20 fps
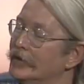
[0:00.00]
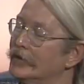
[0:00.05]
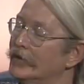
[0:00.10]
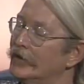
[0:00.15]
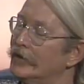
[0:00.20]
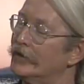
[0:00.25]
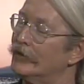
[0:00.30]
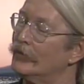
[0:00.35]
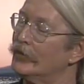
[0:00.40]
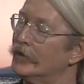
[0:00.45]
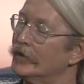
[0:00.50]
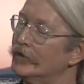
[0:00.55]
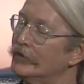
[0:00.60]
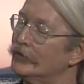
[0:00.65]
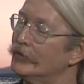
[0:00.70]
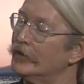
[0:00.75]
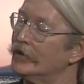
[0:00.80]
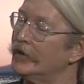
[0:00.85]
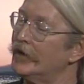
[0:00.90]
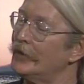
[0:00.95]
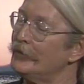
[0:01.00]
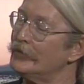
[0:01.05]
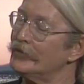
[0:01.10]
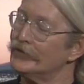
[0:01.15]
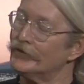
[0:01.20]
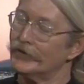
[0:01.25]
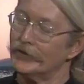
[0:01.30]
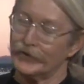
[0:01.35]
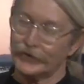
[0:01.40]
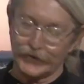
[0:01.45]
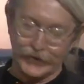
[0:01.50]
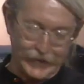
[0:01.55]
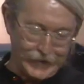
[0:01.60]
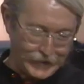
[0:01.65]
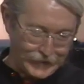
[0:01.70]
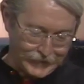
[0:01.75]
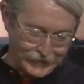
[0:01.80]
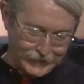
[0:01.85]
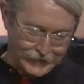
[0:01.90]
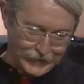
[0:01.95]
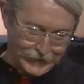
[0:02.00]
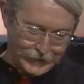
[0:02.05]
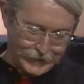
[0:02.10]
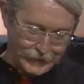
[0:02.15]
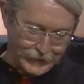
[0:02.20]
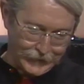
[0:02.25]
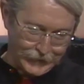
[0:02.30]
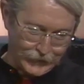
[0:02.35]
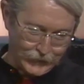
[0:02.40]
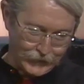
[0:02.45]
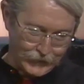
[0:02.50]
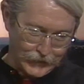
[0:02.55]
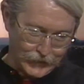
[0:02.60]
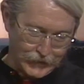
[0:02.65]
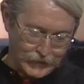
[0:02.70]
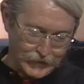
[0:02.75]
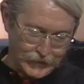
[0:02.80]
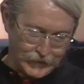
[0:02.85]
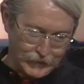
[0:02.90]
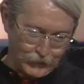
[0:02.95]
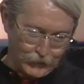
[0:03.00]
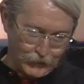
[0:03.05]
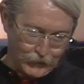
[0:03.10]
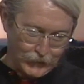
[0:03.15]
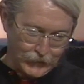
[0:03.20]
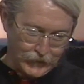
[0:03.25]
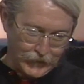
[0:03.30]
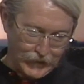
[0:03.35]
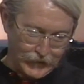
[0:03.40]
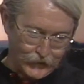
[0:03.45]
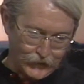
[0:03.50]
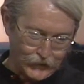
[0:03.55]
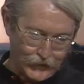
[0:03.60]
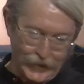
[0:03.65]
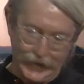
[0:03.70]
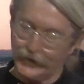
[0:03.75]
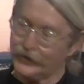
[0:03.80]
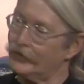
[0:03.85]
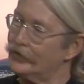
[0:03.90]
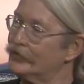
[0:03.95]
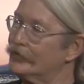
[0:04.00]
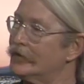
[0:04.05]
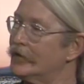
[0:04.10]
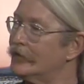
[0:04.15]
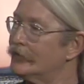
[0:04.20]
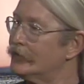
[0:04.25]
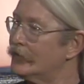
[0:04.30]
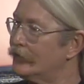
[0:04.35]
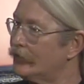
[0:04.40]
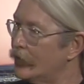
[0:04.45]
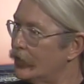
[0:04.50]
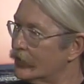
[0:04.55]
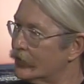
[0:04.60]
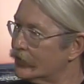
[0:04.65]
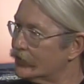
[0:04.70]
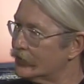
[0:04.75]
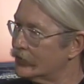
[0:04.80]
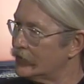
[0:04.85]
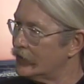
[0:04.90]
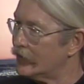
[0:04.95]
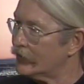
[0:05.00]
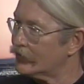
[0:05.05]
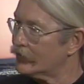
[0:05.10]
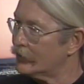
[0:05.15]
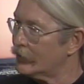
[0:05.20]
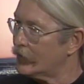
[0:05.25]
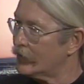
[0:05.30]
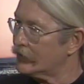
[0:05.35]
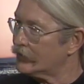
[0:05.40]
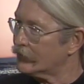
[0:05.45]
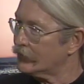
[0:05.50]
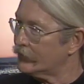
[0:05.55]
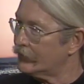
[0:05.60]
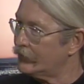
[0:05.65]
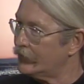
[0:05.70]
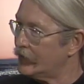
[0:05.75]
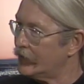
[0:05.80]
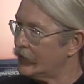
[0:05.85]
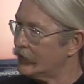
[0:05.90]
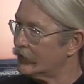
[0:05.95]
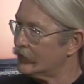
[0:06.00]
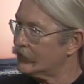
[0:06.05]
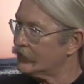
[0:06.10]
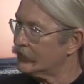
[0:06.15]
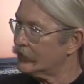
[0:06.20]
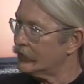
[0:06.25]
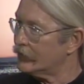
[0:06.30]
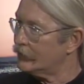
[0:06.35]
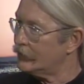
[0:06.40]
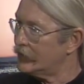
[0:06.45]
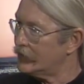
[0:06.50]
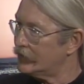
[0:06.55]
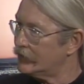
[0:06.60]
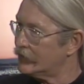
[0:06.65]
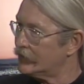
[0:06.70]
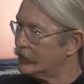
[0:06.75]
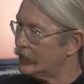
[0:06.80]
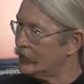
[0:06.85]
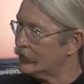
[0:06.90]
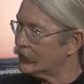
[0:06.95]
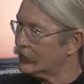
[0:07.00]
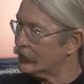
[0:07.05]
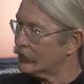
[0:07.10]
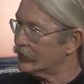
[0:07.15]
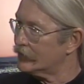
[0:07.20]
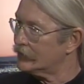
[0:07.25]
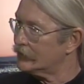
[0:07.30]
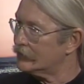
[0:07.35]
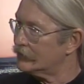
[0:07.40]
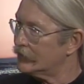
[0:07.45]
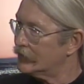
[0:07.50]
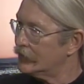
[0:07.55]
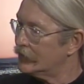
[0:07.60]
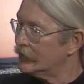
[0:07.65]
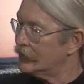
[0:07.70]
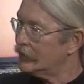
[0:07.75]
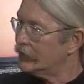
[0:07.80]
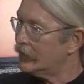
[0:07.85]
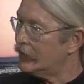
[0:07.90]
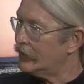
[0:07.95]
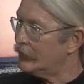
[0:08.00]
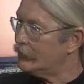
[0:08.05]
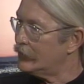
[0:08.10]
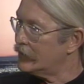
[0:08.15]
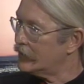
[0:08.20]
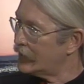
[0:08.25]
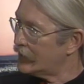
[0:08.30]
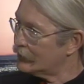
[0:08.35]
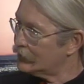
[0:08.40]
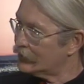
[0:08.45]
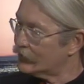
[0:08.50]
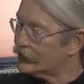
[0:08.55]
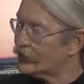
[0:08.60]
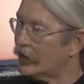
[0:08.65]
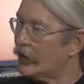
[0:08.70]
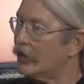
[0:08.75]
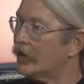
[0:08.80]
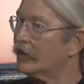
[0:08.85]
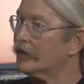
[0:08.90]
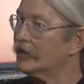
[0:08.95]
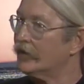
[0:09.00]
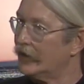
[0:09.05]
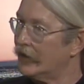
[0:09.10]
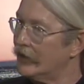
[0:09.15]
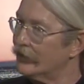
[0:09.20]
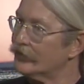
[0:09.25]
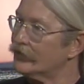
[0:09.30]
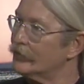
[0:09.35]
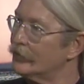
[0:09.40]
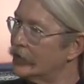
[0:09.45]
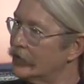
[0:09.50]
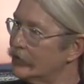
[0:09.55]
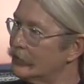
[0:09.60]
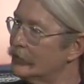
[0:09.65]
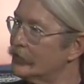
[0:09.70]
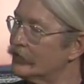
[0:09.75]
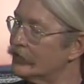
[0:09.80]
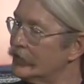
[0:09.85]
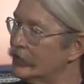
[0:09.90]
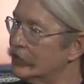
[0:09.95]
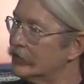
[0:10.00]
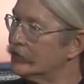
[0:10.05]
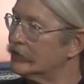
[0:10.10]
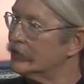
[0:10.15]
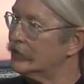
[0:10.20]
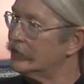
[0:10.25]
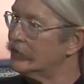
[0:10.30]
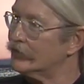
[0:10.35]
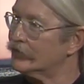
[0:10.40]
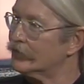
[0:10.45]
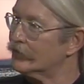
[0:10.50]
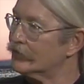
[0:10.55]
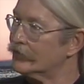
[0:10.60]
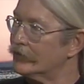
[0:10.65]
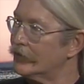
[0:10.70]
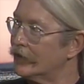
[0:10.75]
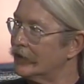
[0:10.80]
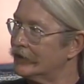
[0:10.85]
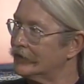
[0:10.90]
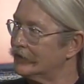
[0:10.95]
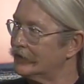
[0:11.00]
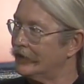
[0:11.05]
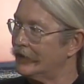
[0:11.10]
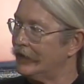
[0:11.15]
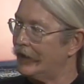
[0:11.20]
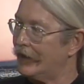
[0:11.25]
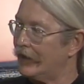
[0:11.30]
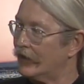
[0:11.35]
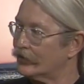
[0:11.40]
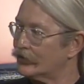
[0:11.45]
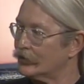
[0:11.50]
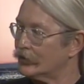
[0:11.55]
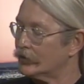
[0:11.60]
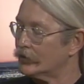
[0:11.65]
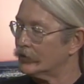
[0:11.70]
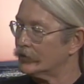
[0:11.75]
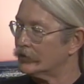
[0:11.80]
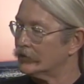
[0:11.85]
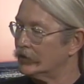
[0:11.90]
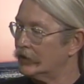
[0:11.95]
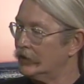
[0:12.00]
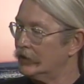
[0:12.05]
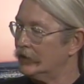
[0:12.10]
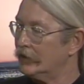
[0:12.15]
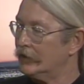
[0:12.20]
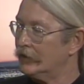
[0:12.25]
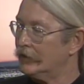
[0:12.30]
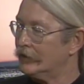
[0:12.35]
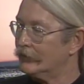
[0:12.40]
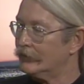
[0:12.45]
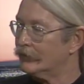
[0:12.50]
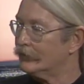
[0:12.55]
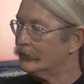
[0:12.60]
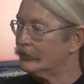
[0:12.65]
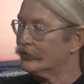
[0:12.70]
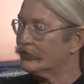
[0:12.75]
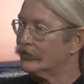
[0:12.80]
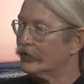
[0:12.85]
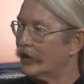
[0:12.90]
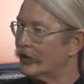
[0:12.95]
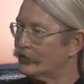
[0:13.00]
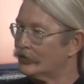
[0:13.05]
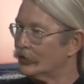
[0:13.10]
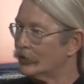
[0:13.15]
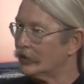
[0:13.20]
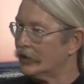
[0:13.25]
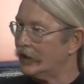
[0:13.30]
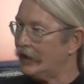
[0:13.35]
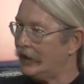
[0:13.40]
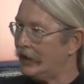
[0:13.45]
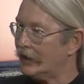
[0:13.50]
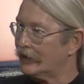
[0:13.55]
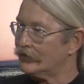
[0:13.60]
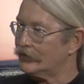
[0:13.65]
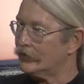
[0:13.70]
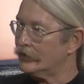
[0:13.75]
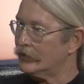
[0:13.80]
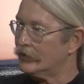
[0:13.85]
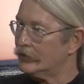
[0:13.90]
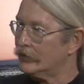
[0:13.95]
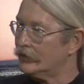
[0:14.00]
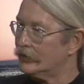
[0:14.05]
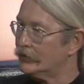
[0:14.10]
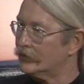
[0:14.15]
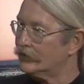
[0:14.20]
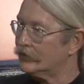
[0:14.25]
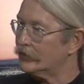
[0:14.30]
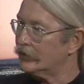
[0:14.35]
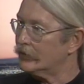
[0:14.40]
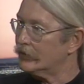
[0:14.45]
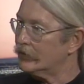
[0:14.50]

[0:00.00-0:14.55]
and what happens is that that sex isn't even the focus of the extramarital affair. It's being together and... being able to talk and have some intimacy and things. It's not the actual sexual act, you know. It's